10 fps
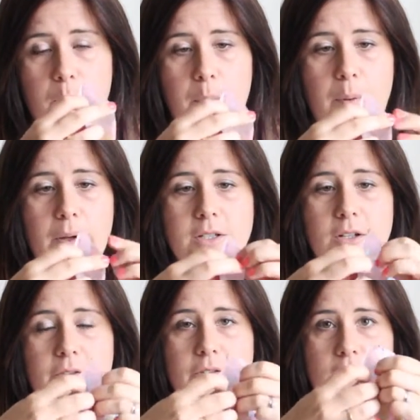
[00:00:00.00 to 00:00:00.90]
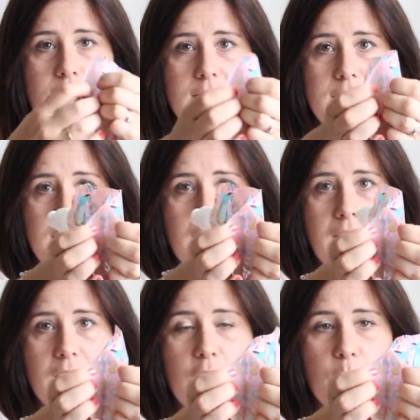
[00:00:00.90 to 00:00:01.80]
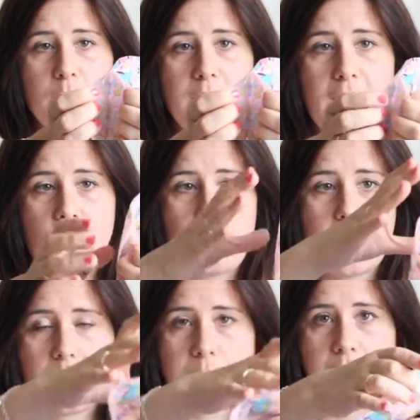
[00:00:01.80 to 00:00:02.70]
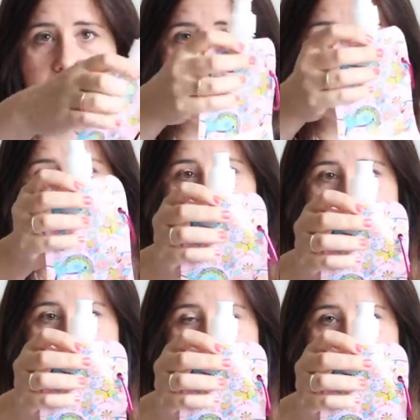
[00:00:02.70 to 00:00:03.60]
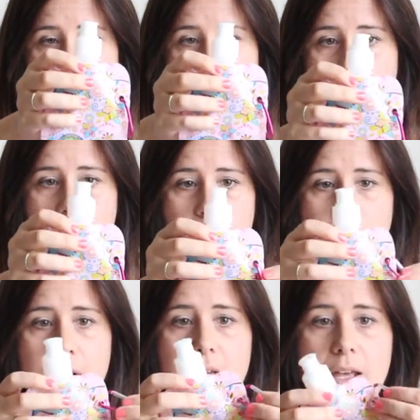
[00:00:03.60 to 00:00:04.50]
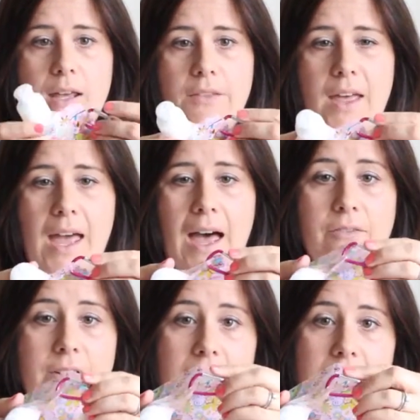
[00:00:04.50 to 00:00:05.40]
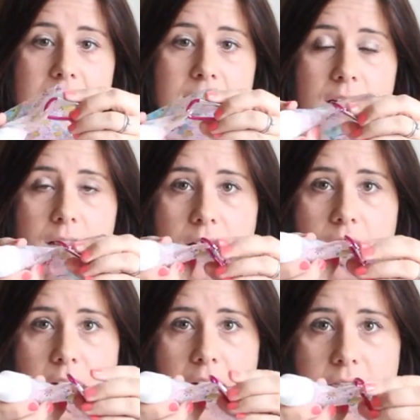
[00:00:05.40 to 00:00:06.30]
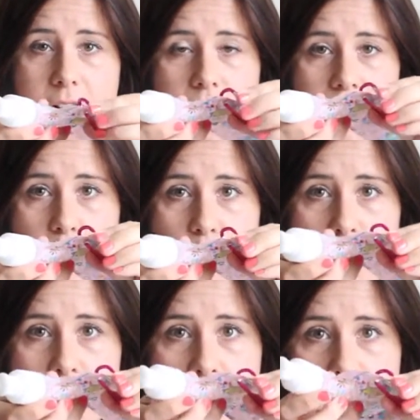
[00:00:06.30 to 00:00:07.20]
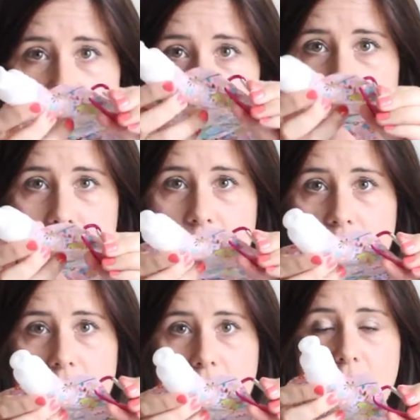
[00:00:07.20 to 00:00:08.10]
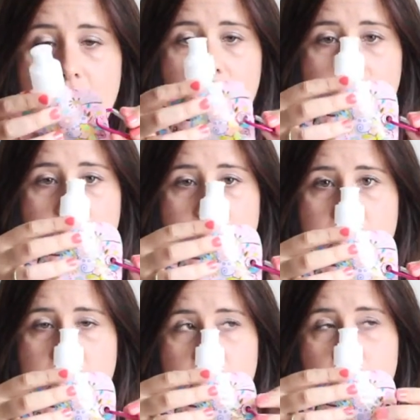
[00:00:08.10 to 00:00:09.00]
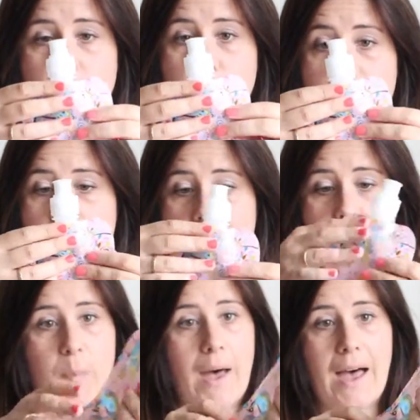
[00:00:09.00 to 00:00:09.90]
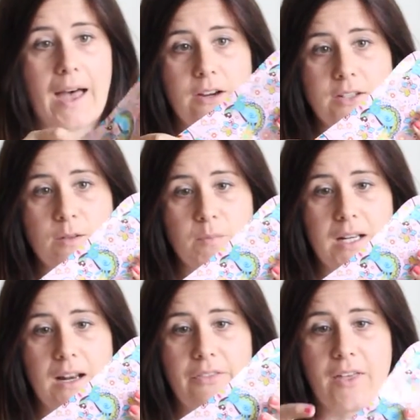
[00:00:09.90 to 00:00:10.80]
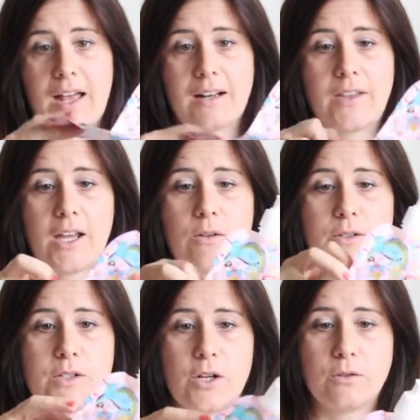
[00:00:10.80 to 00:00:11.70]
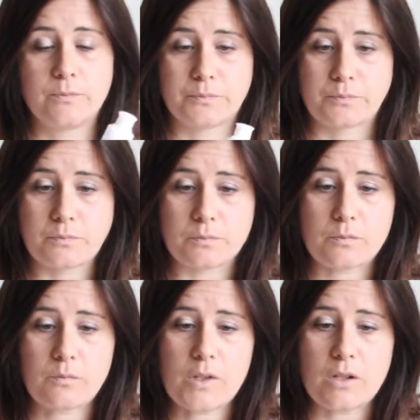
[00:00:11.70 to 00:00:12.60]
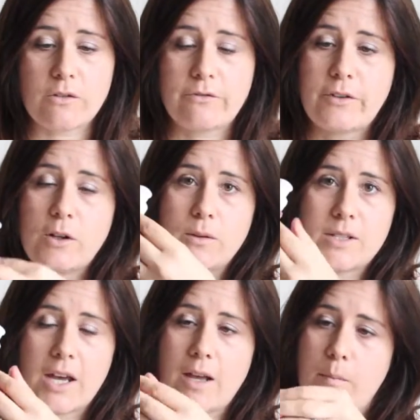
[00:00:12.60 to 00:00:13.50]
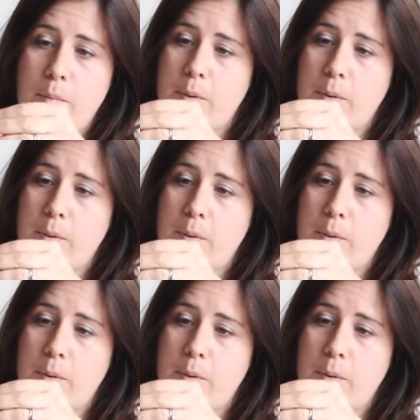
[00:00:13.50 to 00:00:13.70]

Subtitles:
I don't know if you can see that, but they open up there and they will stand on their own. They have a little kind of a ring pull that you can tie onto a bag or something like that, and they also fold up.